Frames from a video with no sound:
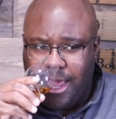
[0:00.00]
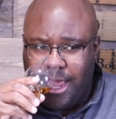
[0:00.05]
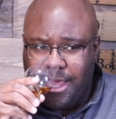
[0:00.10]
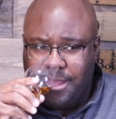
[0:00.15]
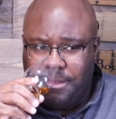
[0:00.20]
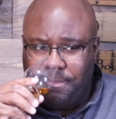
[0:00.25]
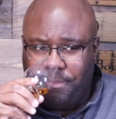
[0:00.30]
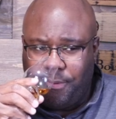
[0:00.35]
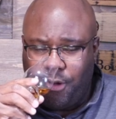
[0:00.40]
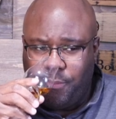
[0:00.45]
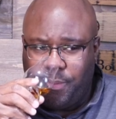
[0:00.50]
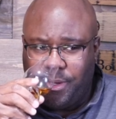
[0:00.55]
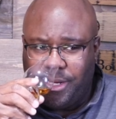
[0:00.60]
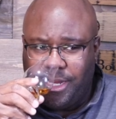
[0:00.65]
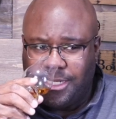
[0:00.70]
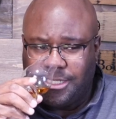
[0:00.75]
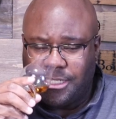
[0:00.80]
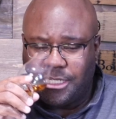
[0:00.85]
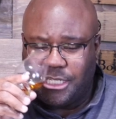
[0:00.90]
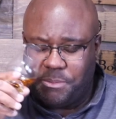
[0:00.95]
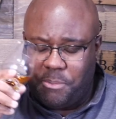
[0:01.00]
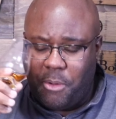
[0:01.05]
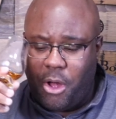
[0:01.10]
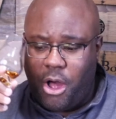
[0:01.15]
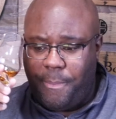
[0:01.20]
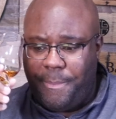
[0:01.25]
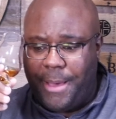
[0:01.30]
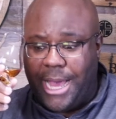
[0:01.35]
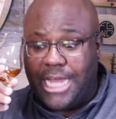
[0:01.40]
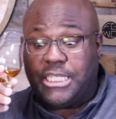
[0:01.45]
And the bourbon is a
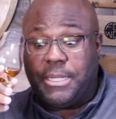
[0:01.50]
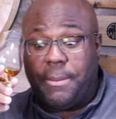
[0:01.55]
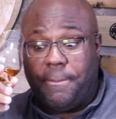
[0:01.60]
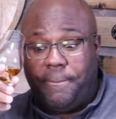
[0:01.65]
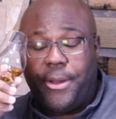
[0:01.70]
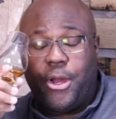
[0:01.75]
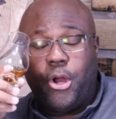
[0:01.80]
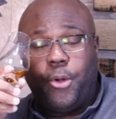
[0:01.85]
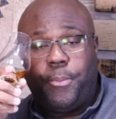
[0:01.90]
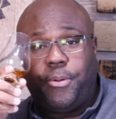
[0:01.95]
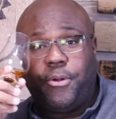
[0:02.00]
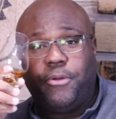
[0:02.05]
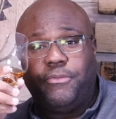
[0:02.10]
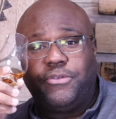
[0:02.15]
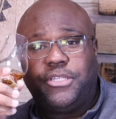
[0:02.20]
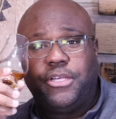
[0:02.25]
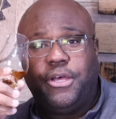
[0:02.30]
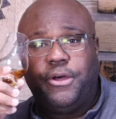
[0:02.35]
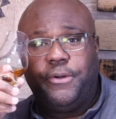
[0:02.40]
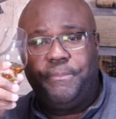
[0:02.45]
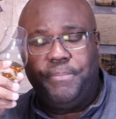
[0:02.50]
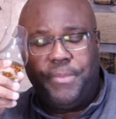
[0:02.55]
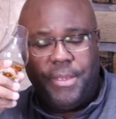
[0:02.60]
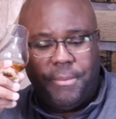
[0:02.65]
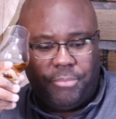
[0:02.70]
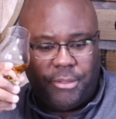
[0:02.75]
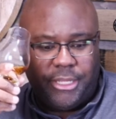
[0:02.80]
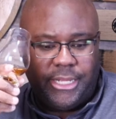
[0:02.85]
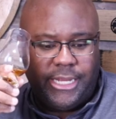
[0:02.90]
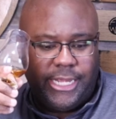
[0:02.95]
small batch barrel proof. So
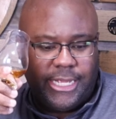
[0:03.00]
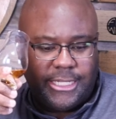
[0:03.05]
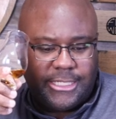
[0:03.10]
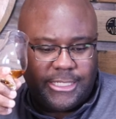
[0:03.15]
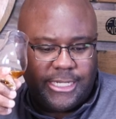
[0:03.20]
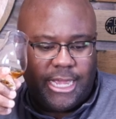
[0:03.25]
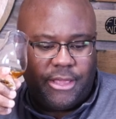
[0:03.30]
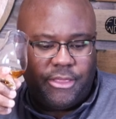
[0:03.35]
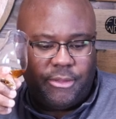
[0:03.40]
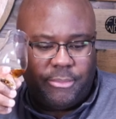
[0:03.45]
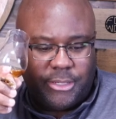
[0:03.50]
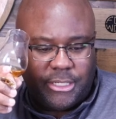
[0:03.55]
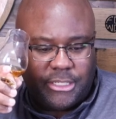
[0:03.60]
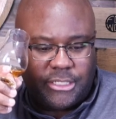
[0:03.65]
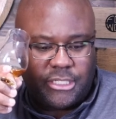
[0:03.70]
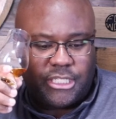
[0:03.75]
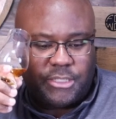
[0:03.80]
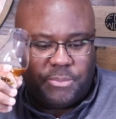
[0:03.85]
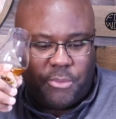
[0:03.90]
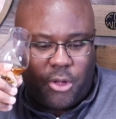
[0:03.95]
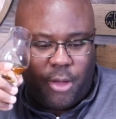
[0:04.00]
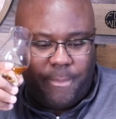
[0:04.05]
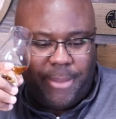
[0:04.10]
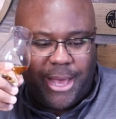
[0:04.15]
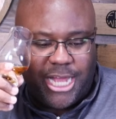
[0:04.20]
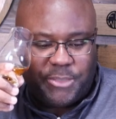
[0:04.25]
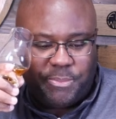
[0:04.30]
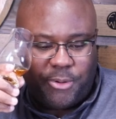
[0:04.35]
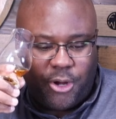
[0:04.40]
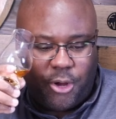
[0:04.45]
blending it together, but it's a small
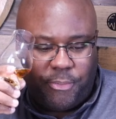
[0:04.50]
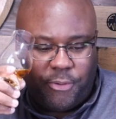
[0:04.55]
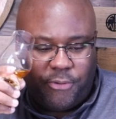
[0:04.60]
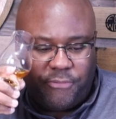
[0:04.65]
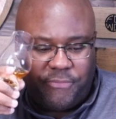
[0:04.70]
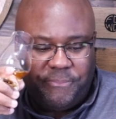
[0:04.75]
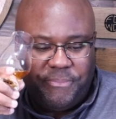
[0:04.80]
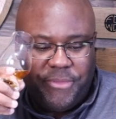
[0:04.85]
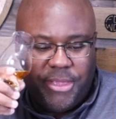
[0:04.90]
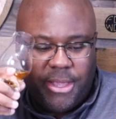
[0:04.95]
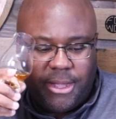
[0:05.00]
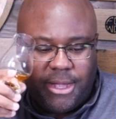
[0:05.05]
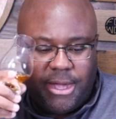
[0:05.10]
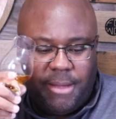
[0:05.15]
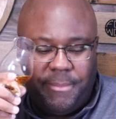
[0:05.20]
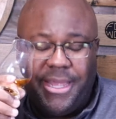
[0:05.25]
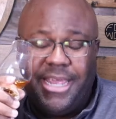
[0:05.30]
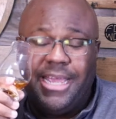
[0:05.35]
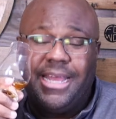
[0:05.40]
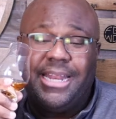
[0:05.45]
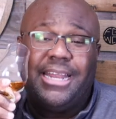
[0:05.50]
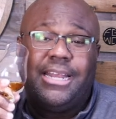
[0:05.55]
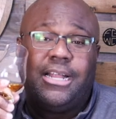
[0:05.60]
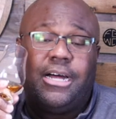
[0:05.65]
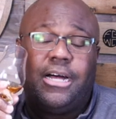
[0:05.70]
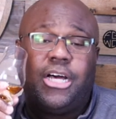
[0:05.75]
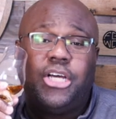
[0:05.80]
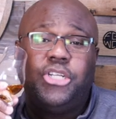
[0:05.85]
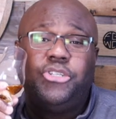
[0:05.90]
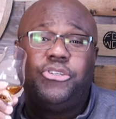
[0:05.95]
batch barrel proof coming in at
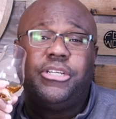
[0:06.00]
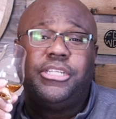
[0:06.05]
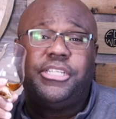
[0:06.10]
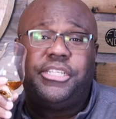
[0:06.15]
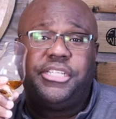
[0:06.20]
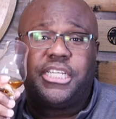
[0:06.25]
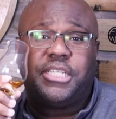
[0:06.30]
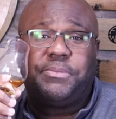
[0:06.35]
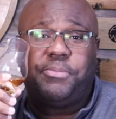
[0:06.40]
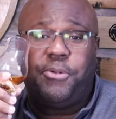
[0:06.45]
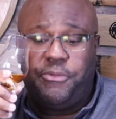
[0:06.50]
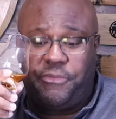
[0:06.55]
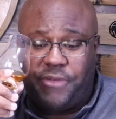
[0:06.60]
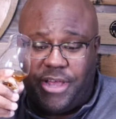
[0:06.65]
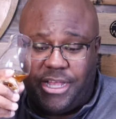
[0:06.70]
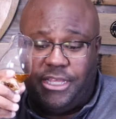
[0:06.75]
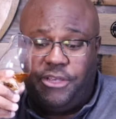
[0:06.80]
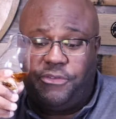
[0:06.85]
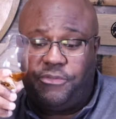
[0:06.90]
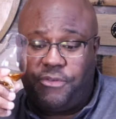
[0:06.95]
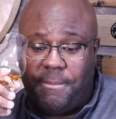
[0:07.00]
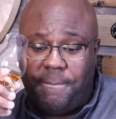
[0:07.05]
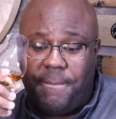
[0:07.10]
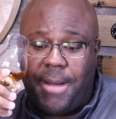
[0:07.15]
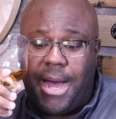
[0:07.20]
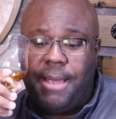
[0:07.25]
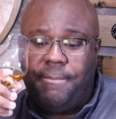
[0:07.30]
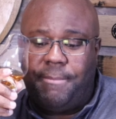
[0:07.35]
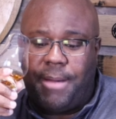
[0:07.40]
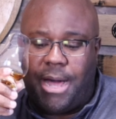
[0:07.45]
106 proof, at least for
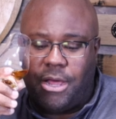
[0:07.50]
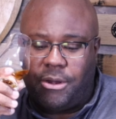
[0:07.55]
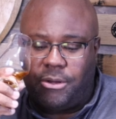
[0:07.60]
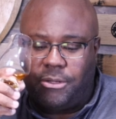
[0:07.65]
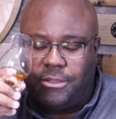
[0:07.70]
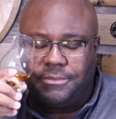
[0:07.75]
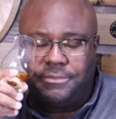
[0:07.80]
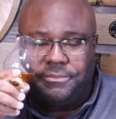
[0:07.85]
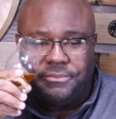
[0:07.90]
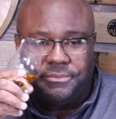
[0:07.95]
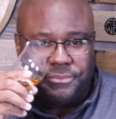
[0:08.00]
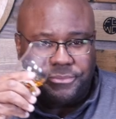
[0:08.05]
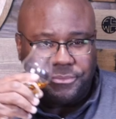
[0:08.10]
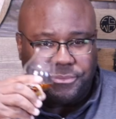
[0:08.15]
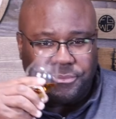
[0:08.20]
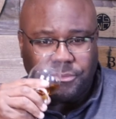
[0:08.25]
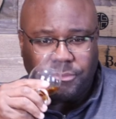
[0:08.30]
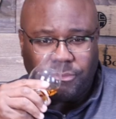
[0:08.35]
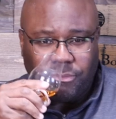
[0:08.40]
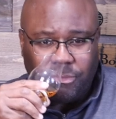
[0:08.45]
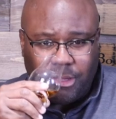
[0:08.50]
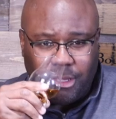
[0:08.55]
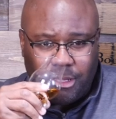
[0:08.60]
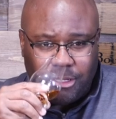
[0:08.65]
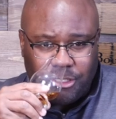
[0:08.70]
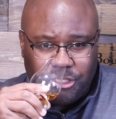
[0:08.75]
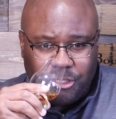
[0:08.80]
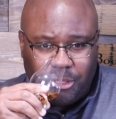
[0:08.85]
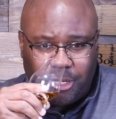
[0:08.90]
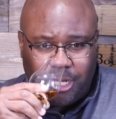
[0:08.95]
my bottle.
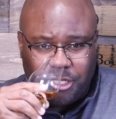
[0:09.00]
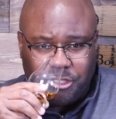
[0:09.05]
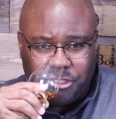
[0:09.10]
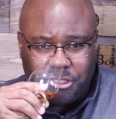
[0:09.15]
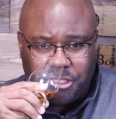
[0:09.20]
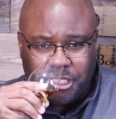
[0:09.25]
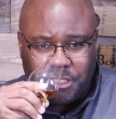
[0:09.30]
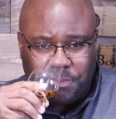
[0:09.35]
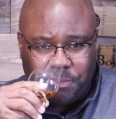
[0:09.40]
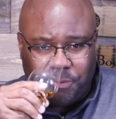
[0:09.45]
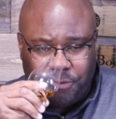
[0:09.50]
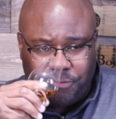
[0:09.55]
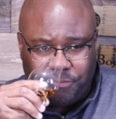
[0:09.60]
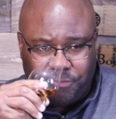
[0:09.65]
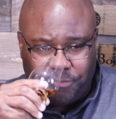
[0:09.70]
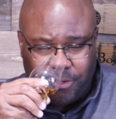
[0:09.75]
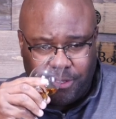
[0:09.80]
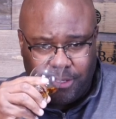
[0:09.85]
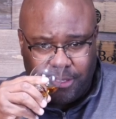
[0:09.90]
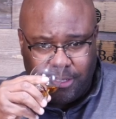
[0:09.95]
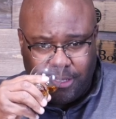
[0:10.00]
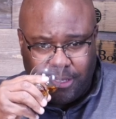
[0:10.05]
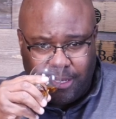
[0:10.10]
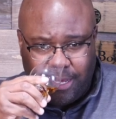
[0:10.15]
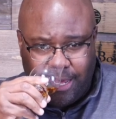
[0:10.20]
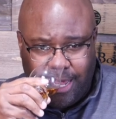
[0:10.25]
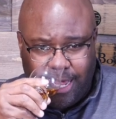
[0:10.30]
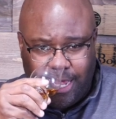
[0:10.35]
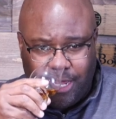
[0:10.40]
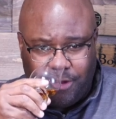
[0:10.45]
So 106 proof,
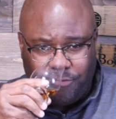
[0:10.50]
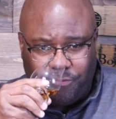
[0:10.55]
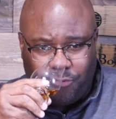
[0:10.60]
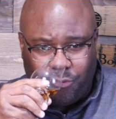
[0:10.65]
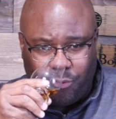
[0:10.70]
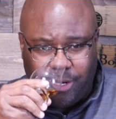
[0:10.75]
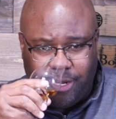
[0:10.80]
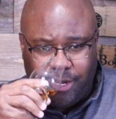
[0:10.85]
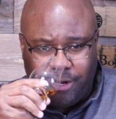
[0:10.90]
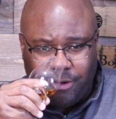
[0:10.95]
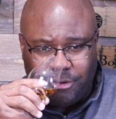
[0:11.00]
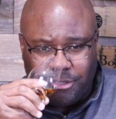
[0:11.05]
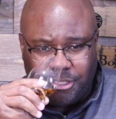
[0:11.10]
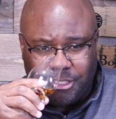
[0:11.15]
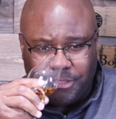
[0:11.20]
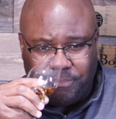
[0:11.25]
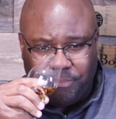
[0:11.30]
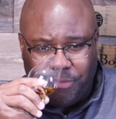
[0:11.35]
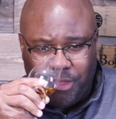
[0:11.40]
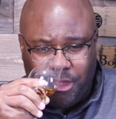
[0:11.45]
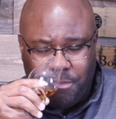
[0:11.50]
aged 4 years.